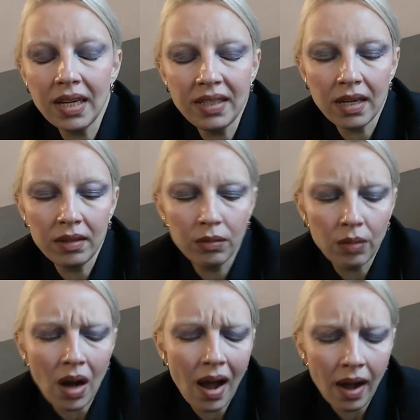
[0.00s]
yeah,
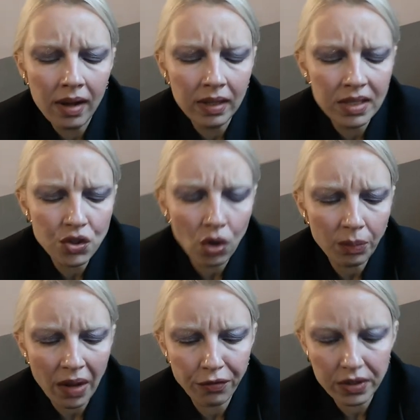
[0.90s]
yeah, it's
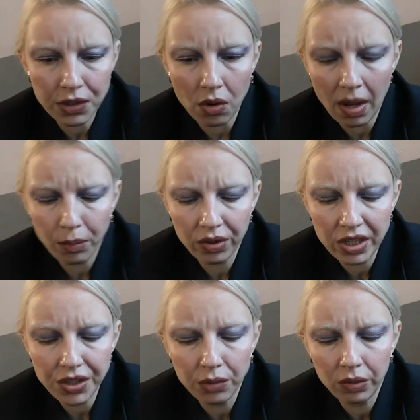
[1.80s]
not my first
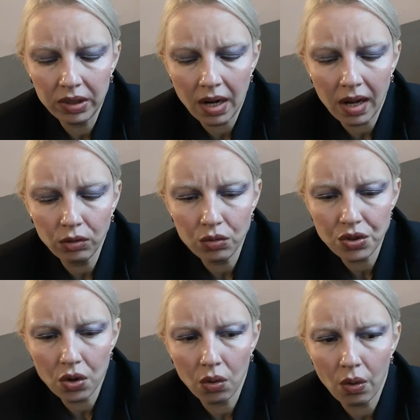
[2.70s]
collaboration with Radu,
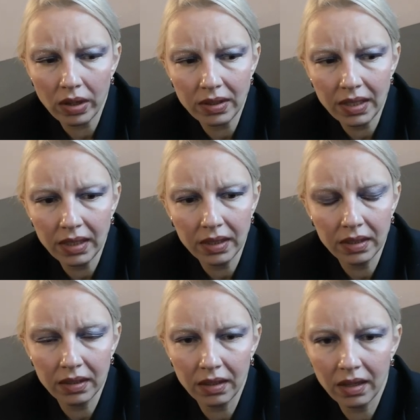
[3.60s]
so I think.
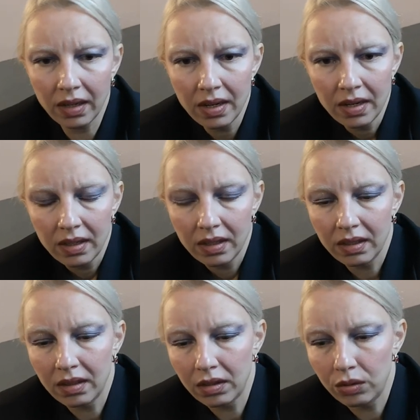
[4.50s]
Uh,
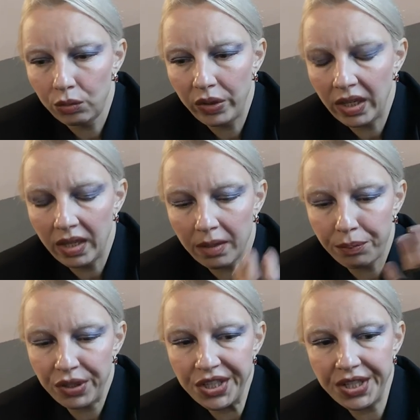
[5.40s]
uh, we
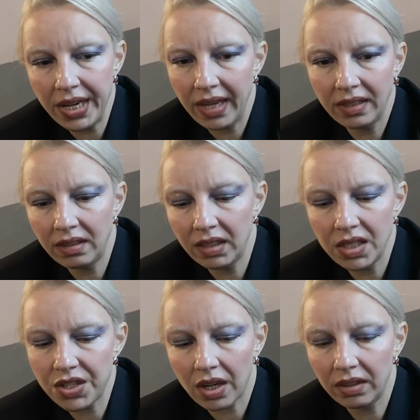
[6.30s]
appreciate
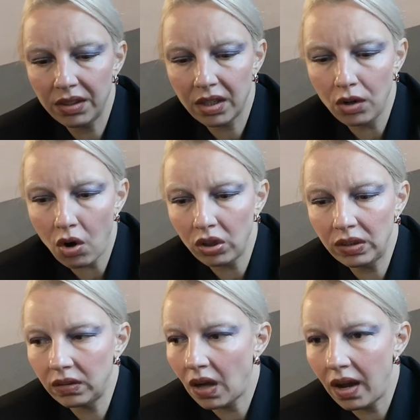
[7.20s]
each other a lot.
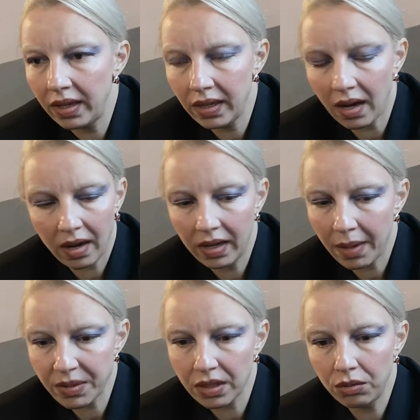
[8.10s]
I, I
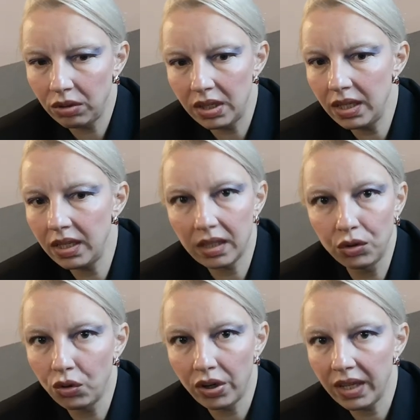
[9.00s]
absolutely
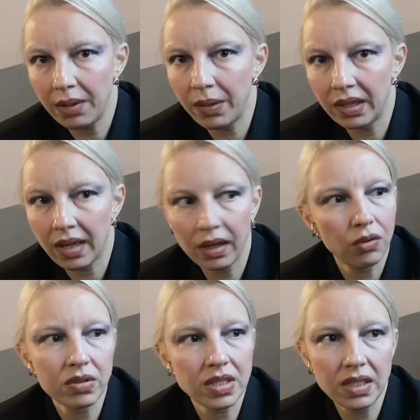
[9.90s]
adore him and I
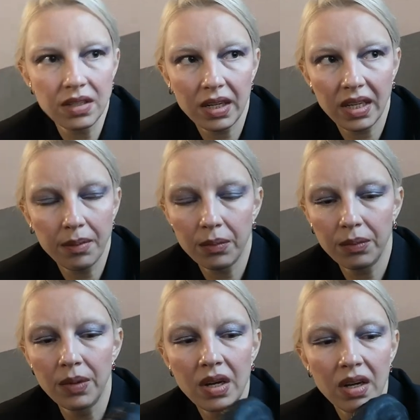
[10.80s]
consider
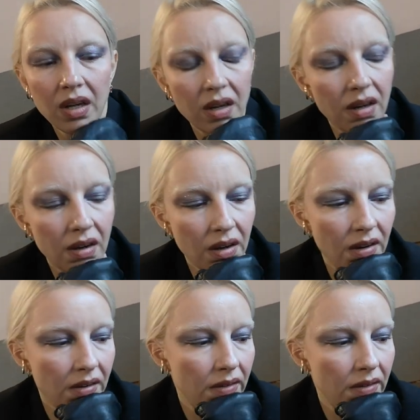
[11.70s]
him uh,